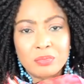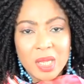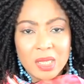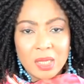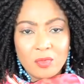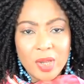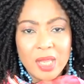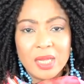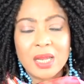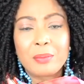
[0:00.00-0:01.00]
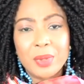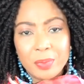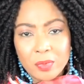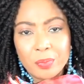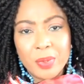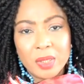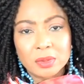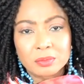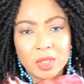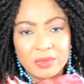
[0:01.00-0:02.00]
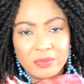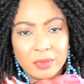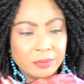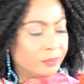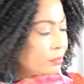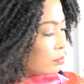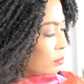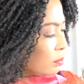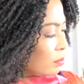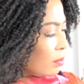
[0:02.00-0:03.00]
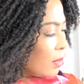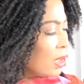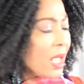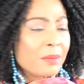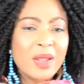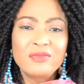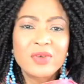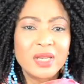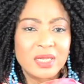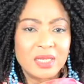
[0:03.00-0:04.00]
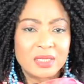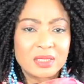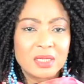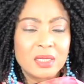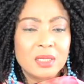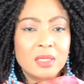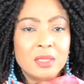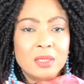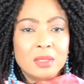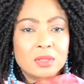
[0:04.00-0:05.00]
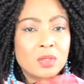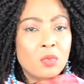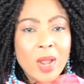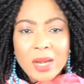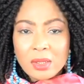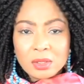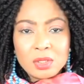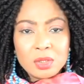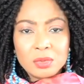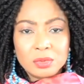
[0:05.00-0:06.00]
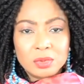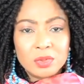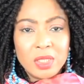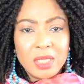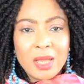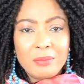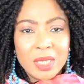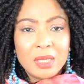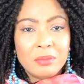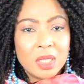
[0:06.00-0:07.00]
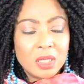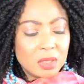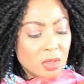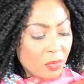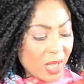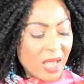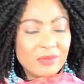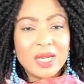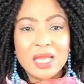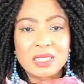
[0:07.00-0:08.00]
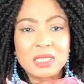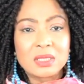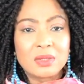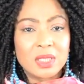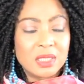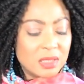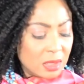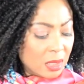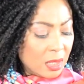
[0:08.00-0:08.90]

make a wig that people will pay good money for, like my friend did. So why not you doing it and making money? So we have classes on this,